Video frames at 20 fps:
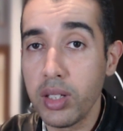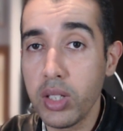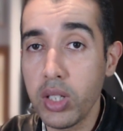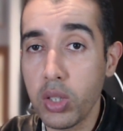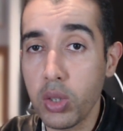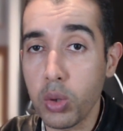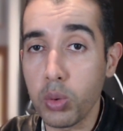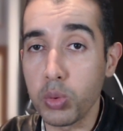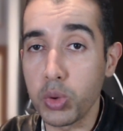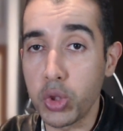
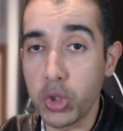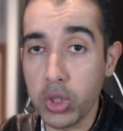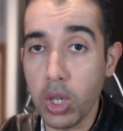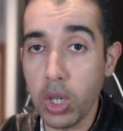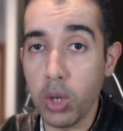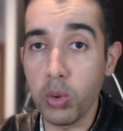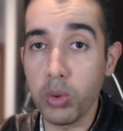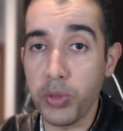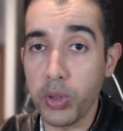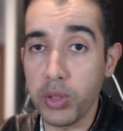you know,
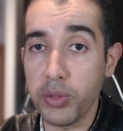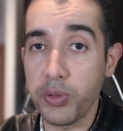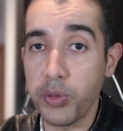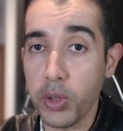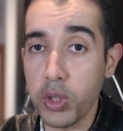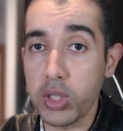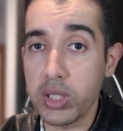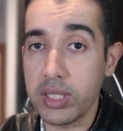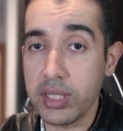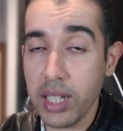shown for the
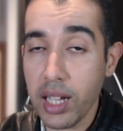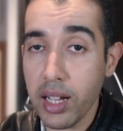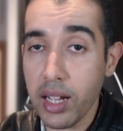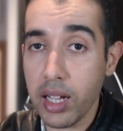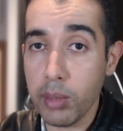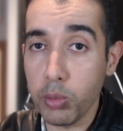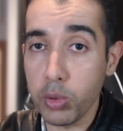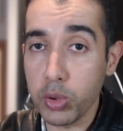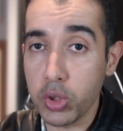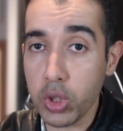first
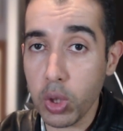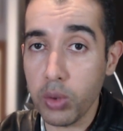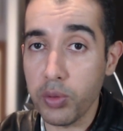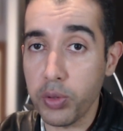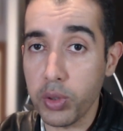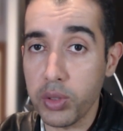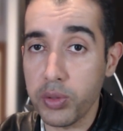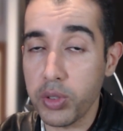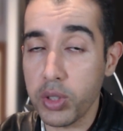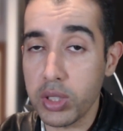
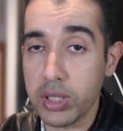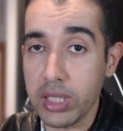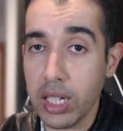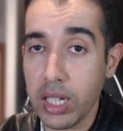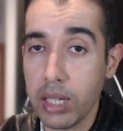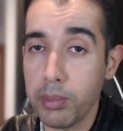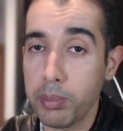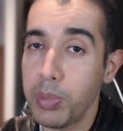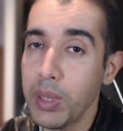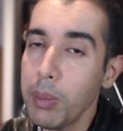
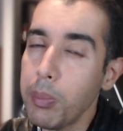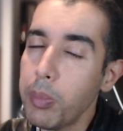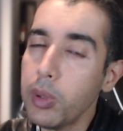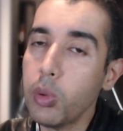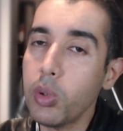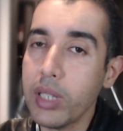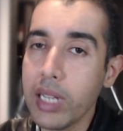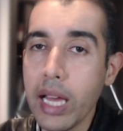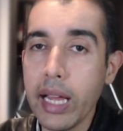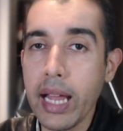time, people
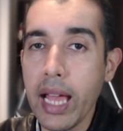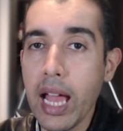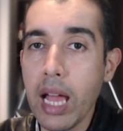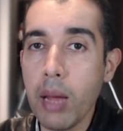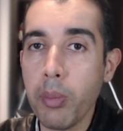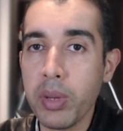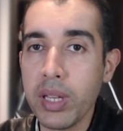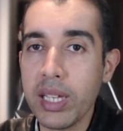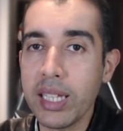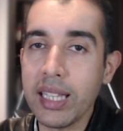were not happy.